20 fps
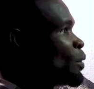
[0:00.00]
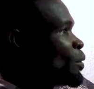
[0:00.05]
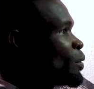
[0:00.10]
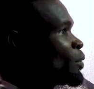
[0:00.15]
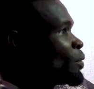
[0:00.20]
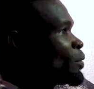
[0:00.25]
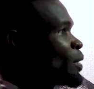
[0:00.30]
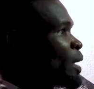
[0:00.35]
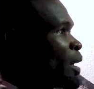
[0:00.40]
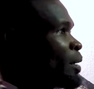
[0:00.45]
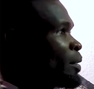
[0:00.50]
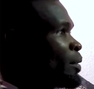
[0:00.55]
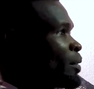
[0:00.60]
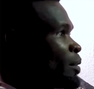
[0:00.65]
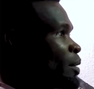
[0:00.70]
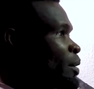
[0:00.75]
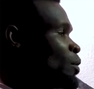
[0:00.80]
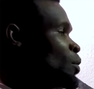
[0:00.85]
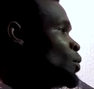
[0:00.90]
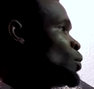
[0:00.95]
know.
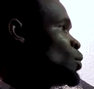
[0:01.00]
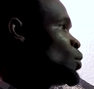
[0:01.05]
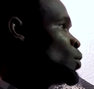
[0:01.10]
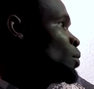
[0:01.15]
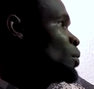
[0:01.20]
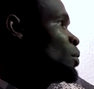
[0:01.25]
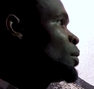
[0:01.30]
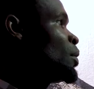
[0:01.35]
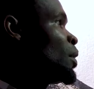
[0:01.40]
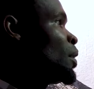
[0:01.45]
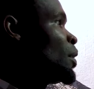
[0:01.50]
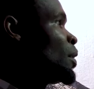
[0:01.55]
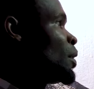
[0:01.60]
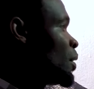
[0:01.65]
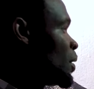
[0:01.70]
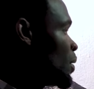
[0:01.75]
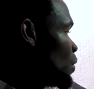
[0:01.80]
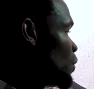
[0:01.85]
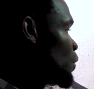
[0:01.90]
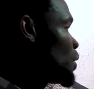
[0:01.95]
I don't know.
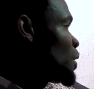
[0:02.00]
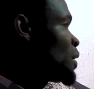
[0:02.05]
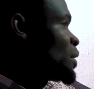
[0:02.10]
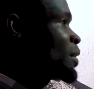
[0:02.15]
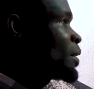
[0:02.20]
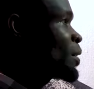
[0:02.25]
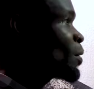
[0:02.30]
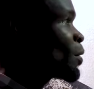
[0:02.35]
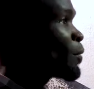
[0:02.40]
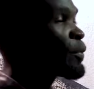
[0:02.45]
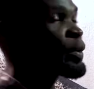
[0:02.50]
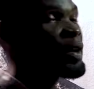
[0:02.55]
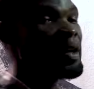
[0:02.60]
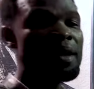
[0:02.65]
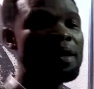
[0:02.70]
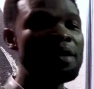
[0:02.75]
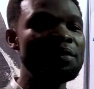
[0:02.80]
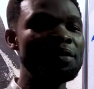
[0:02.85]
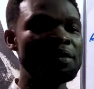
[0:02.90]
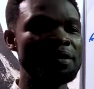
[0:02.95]
For the sake of
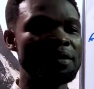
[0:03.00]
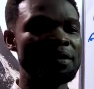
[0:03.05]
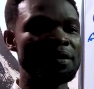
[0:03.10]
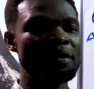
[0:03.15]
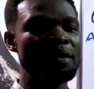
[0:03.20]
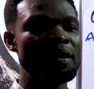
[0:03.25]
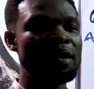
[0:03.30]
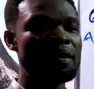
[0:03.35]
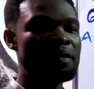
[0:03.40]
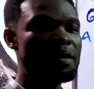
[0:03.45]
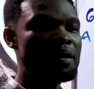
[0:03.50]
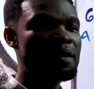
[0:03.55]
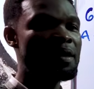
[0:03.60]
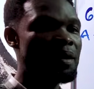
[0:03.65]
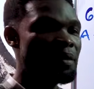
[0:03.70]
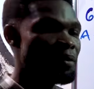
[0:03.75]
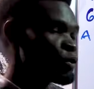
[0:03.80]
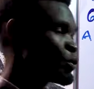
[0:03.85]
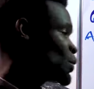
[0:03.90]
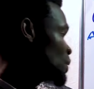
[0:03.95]
clarity, I think
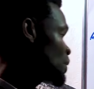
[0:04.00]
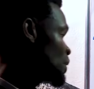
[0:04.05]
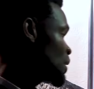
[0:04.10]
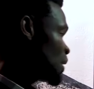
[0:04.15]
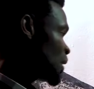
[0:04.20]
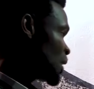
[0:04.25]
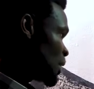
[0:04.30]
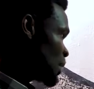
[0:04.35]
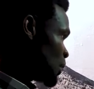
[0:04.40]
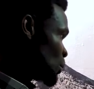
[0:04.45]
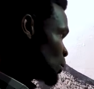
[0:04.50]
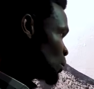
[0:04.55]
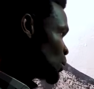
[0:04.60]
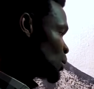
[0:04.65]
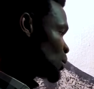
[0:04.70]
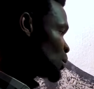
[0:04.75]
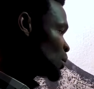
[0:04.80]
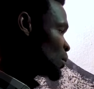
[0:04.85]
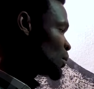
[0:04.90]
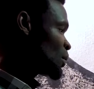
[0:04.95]
I will just take a
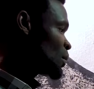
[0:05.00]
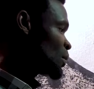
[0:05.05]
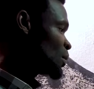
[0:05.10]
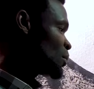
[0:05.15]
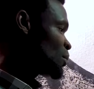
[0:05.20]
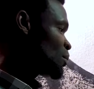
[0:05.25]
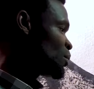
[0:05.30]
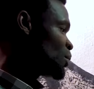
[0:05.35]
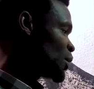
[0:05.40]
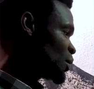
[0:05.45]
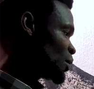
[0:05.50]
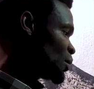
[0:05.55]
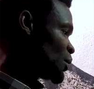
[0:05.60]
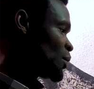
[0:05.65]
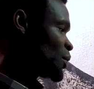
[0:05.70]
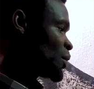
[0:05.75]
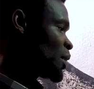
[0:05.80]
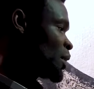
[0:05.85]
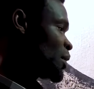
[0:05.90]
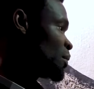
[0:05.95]
little bit
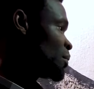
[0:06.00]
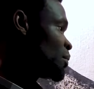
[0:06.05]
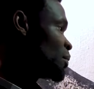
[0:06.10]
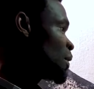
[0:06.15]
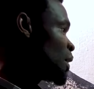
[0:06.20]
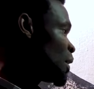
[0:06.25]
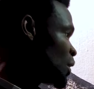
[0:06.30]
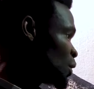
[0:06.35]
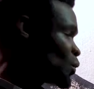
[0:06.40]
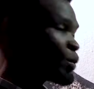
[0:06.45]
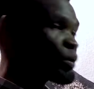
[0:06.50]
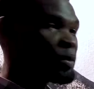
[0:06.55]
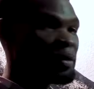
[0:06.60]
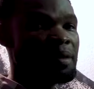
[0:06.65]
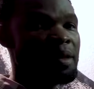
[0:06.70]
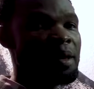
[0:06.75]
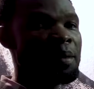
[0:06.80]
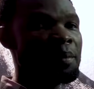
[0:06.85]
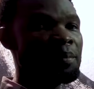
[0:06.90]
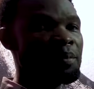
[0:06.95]
of a little
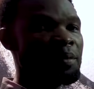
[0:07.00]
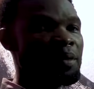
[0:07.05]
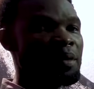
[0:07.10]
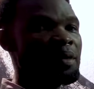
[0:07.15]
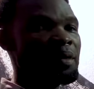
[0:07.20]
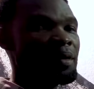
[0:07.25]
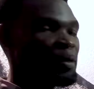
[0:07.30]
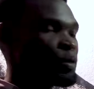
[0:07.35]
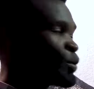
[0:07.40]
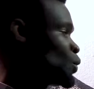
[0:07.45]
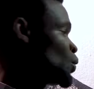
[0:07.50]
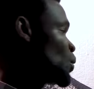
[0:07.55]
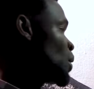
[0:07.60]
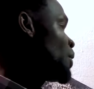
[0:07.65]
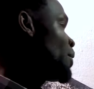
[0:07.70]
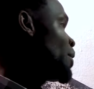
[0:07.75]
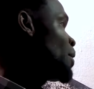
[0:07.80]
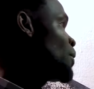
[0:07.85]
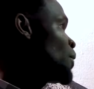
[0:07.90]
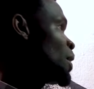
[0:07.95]
step to
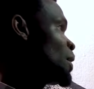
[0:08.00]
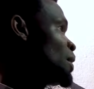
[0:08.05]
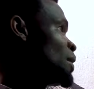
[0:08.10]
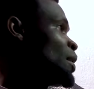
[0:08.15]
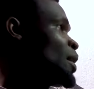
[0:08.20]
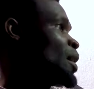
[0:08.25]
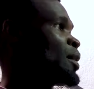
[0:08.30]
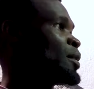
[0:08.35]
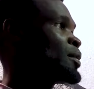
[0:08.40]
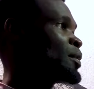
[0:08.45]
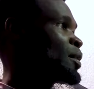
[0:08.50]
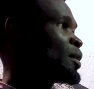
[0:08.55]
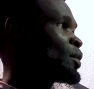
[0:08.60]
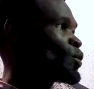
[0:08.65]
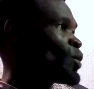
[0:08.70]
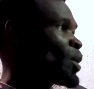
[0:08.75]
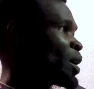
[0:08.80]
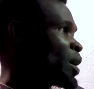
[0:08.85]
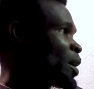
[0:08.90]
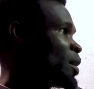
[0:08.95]
arrive at the answer,
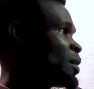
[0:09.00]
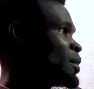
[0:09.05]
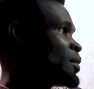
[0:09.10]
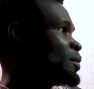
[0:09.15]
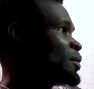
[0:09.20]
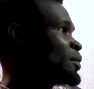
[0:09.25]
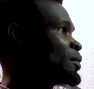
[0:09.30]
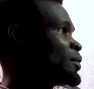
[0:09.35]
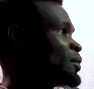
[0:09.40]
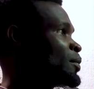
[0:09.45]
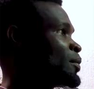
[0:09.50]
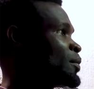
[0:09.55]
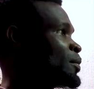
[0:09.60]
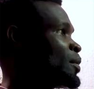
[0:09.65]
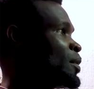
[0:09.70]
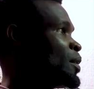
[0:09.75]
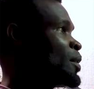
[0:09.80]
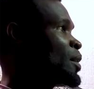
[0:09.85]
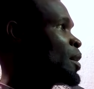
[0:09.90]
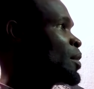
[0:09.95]
so I can
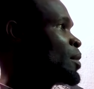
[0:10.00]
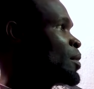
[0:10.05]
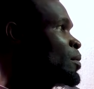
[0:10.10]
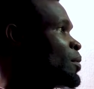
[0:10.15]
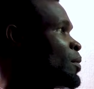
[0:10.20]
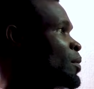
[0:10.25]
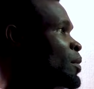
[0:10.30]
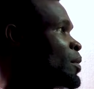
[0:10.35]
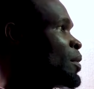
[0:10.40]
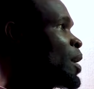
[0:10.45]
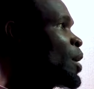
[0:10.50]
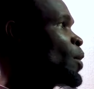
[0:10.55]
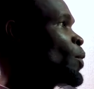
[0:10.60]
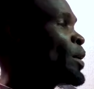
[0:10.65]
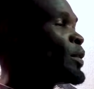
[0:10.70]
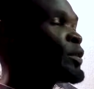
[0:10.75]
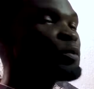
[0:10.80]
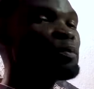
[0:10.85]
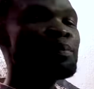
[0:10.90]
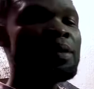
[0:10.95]
now
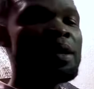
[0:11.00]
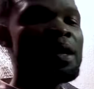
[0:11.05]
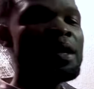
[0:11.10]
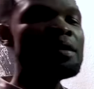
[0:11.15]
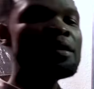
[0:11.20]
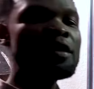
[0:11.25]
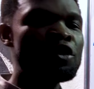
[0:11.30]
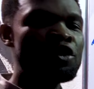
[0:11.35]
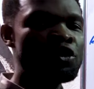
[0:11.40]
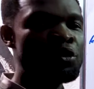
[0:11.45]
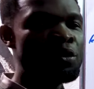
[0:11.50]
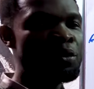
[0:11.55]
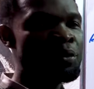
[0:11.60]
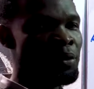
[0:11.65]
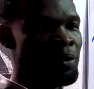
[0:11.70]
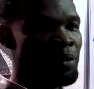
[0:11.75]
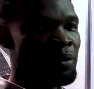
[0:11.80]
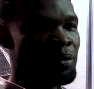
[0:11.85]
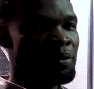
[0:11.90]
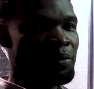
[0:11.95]
explain the
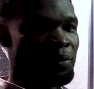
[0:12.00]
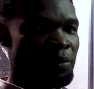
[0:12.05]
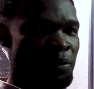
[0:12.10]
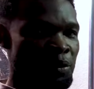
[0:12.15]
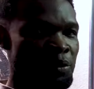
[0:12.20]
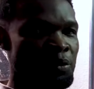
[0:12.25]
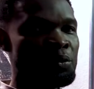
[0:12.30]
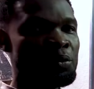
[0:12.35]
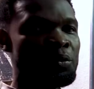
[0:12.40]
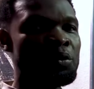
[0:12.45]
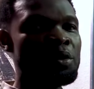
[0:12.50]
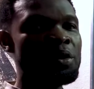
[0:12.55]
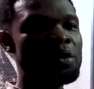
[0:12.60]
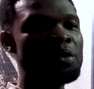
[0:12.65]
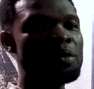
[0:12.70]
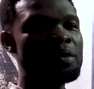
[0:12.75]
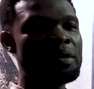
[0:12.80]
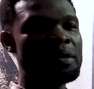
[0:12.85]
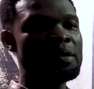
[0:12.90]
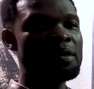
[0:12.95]
shortcut for you to really
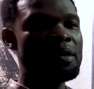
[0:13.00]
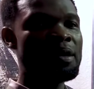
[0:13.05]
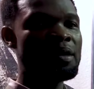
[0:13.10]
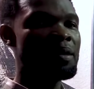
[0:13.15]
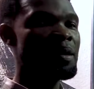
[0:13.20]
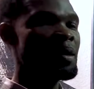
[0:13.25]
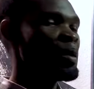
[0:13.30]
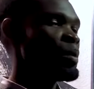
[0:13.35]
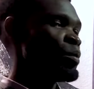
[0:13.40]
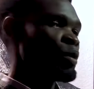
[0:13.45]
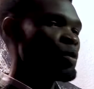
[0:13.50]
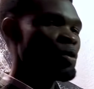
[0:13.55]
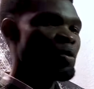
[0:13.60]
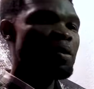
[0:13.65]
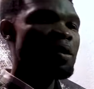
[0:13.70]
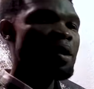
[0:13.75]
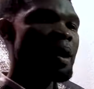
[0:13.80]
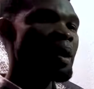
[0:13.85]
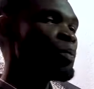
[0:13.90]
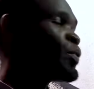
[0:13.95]
understand. Because
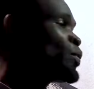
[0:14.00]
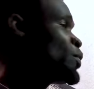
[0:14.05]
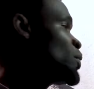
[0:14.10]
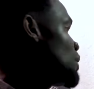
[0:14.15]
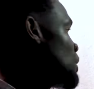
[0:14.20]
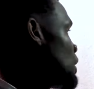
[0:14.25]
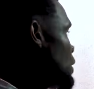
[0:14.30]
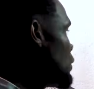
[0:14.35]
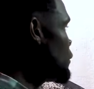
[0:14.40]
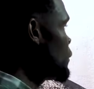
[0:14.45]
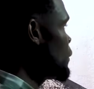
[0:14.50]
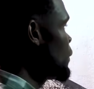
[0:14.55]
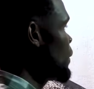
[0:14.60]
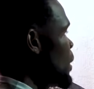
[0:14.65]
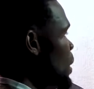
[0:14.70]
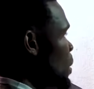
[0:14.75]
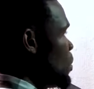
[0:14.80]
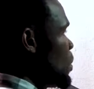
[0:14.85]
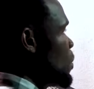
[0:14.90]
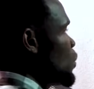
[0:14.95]
what happens if
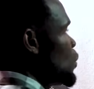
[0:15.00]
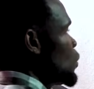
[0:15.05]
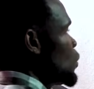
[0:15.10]
maybe